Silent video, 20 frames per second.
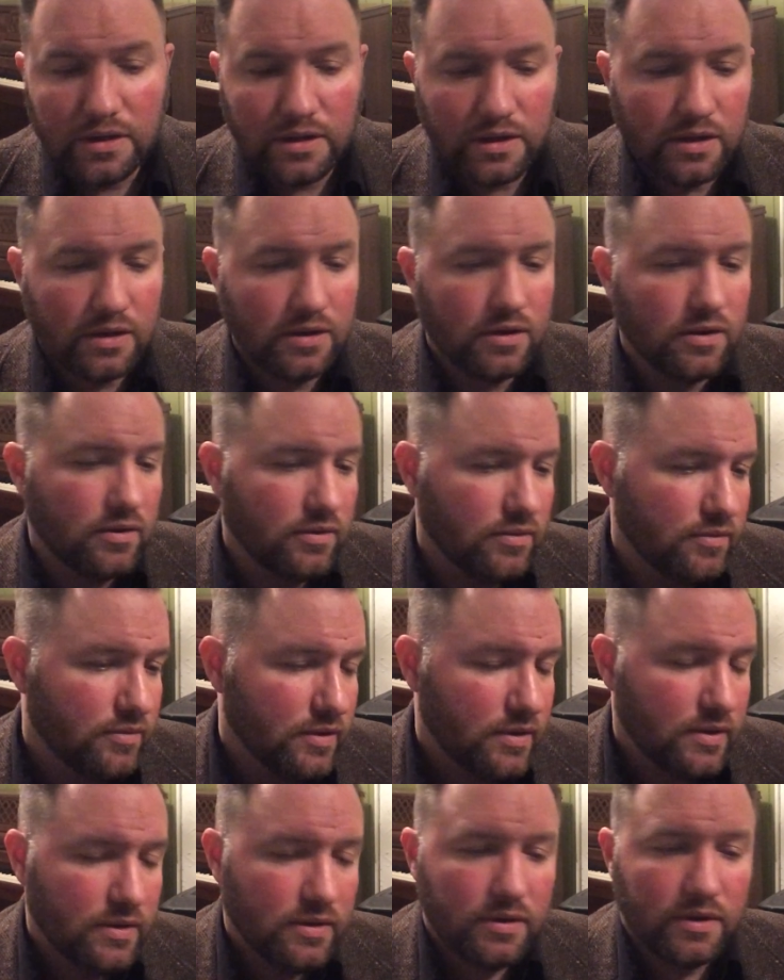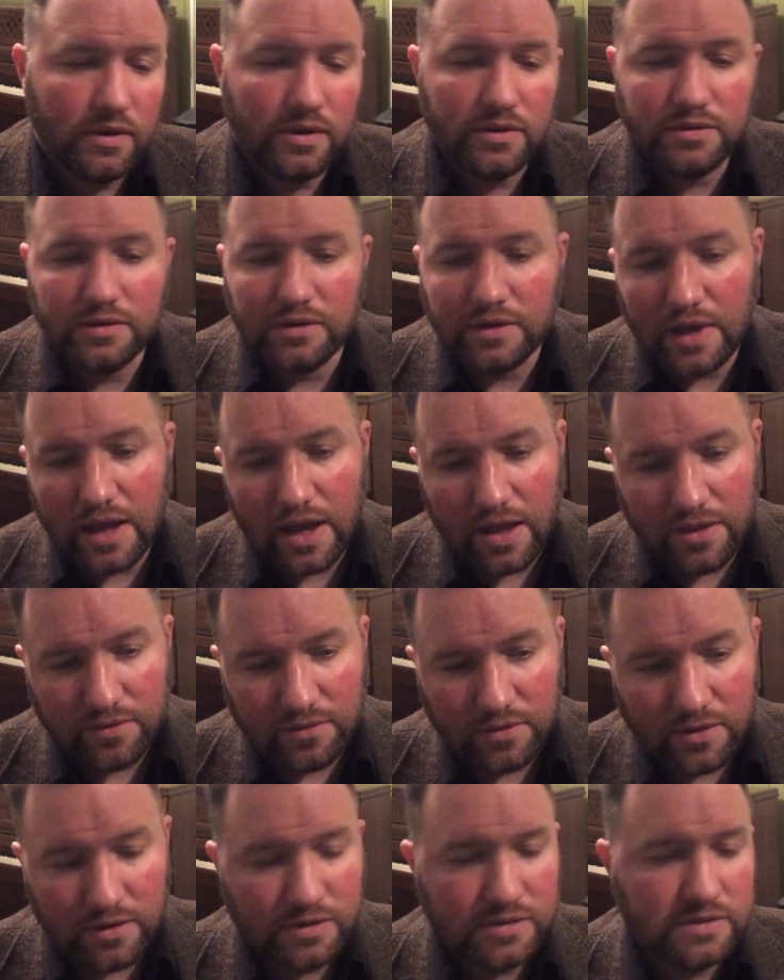You know,
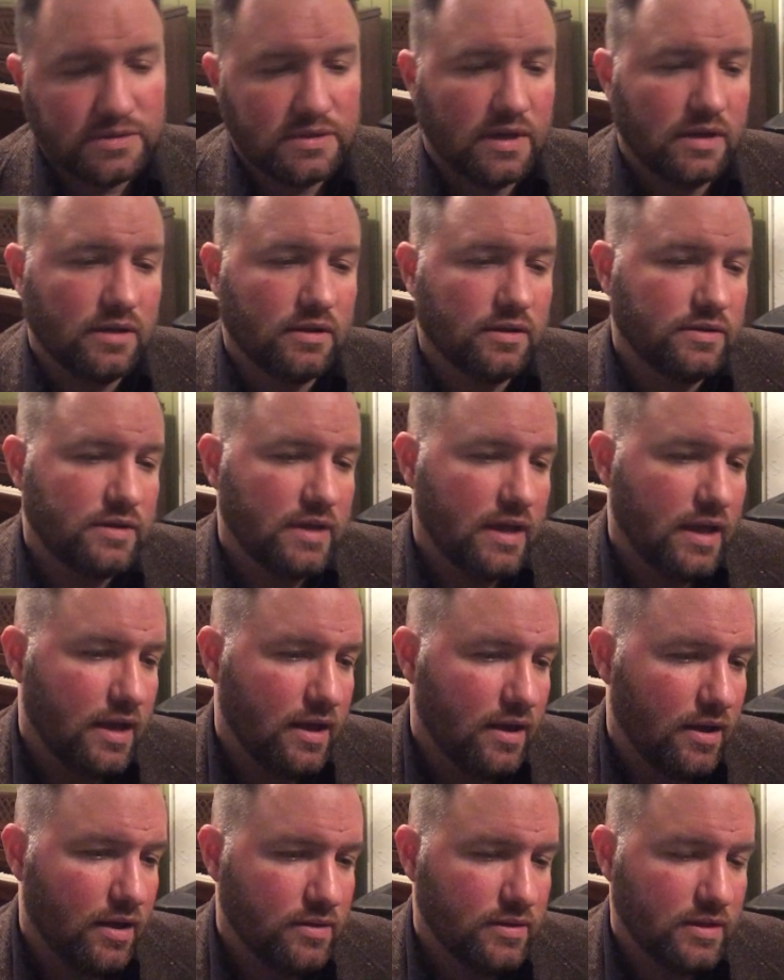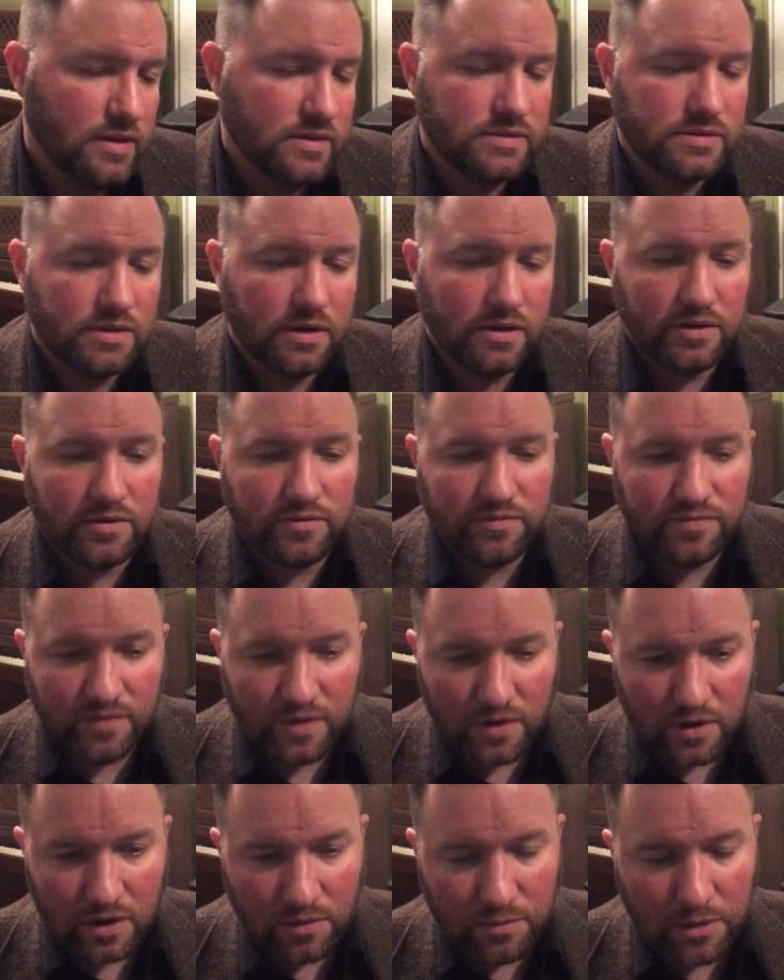hunter-gatherers settled down, they started
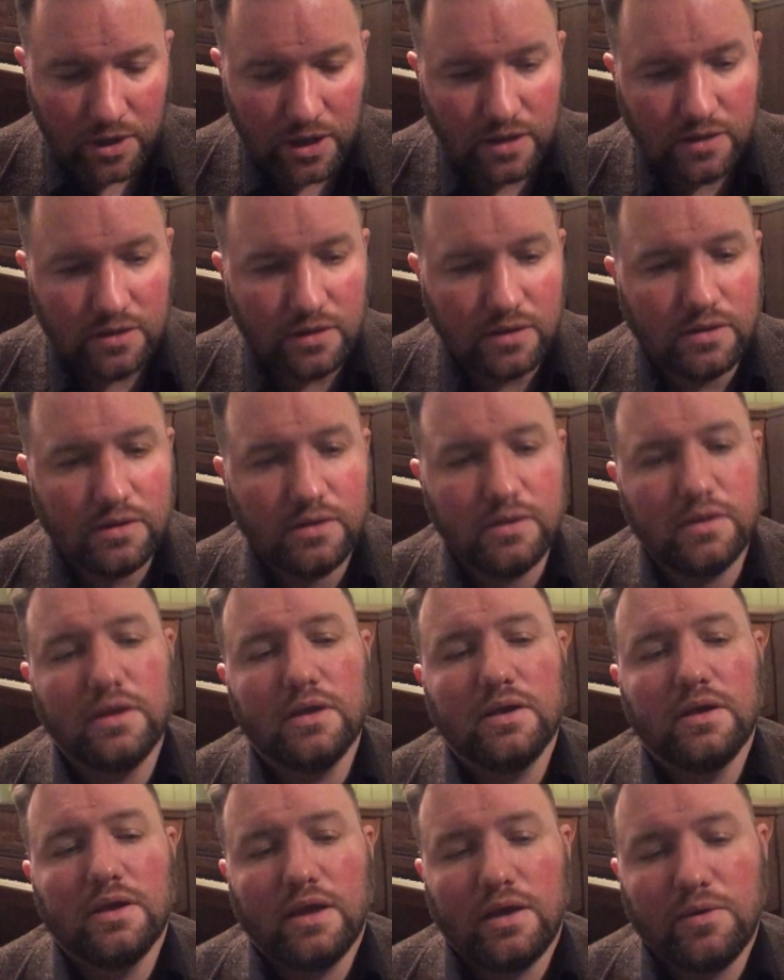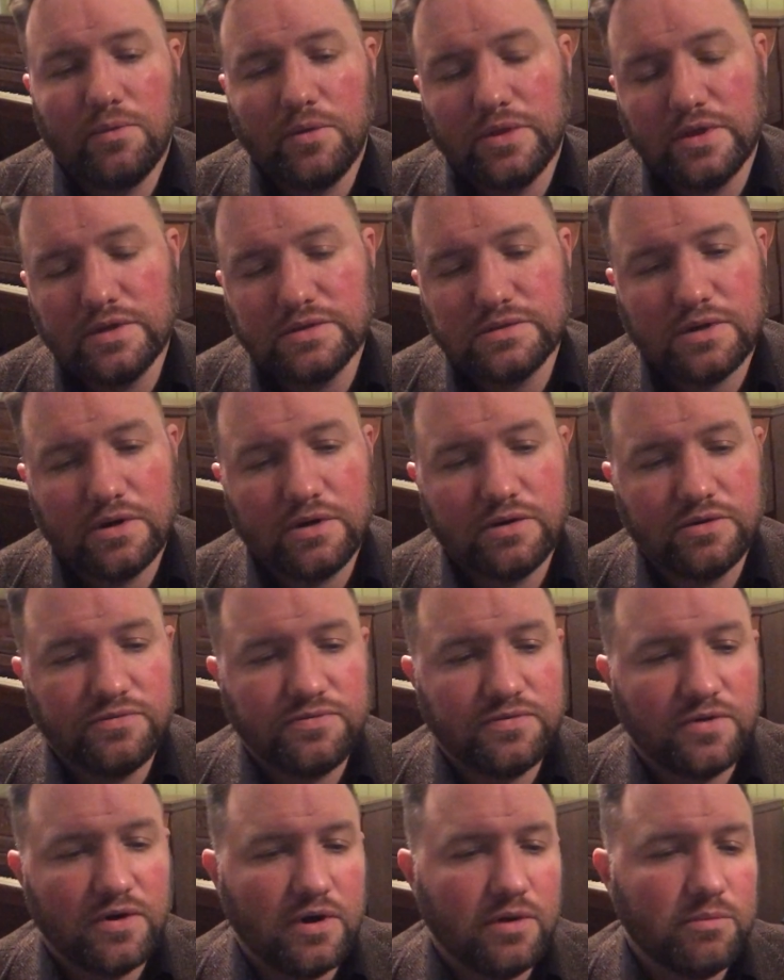farming. When they started
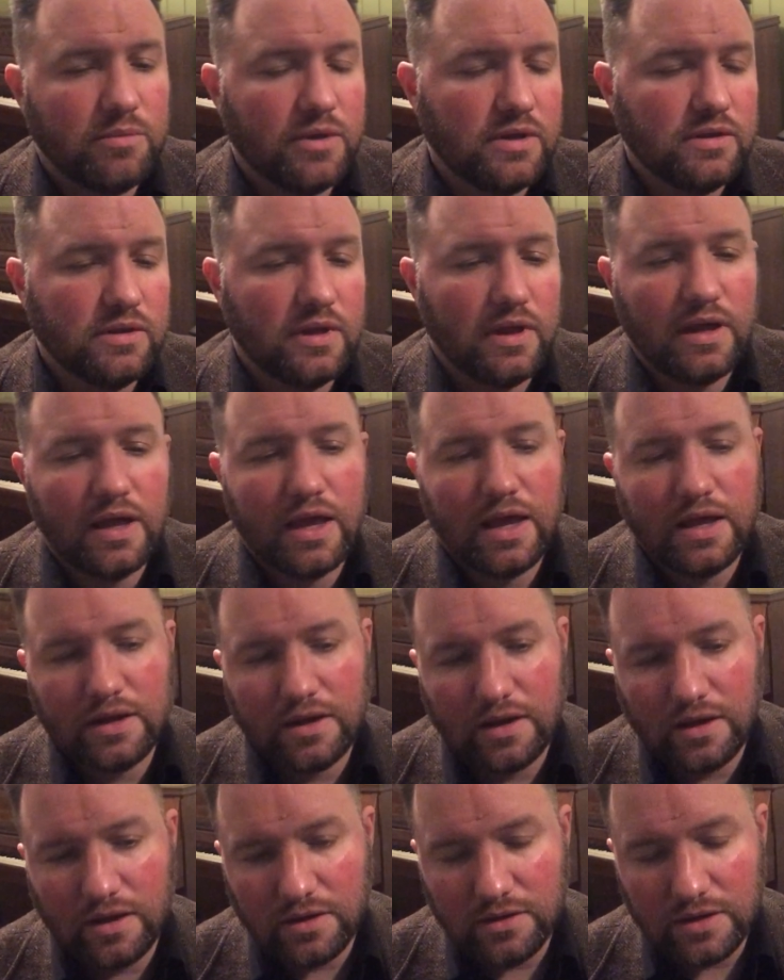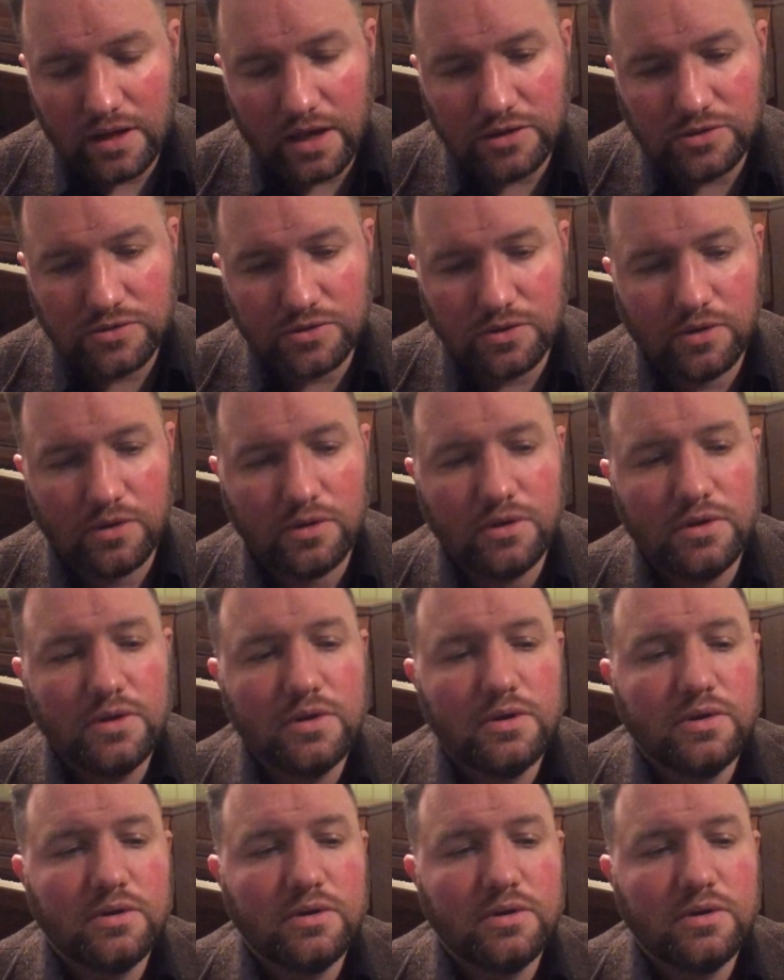farming, they had a natural